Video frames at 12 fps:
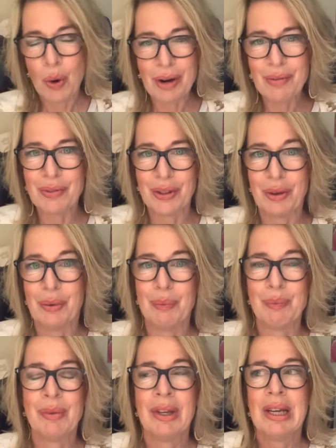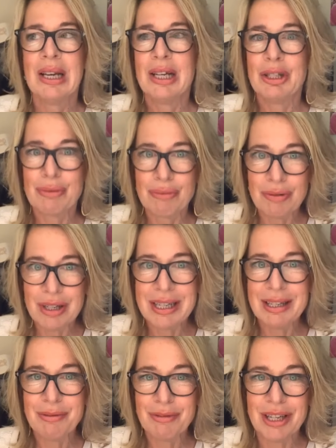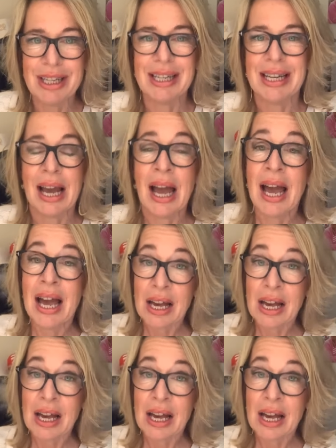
One of them is really, really,